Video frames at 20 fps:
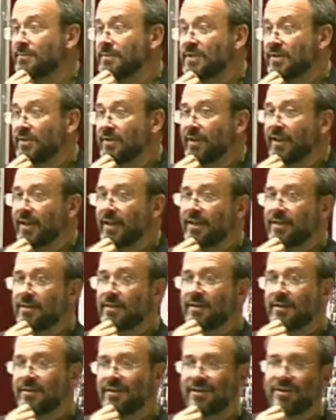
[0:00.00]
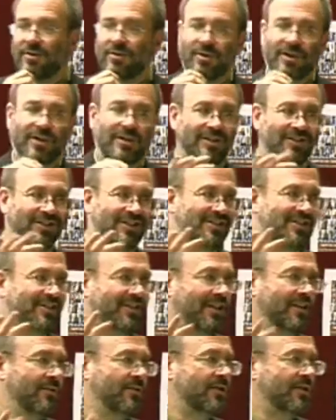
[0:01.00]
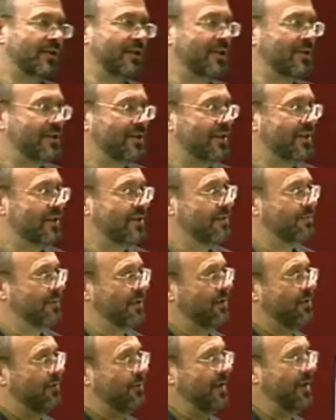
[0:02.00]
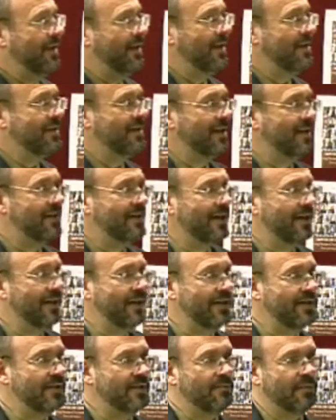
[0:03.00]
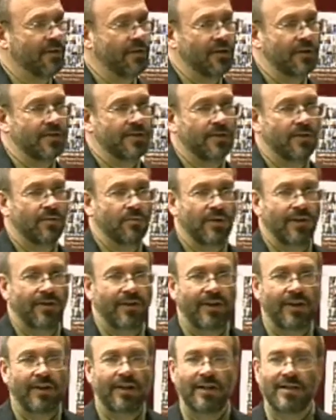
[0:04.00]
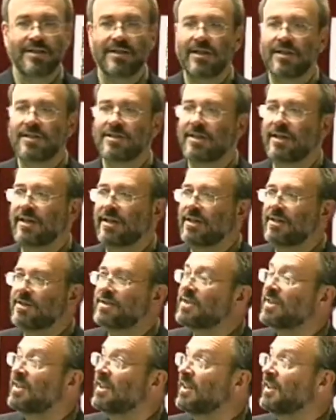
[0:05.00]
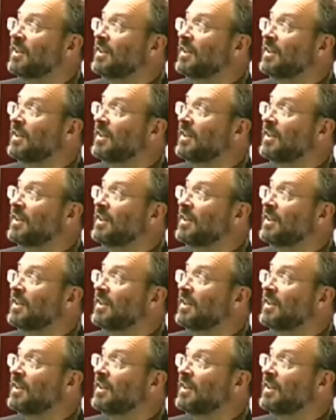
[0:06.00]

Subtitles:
So that you can distinguish these things between SSAs, but also within SSAs,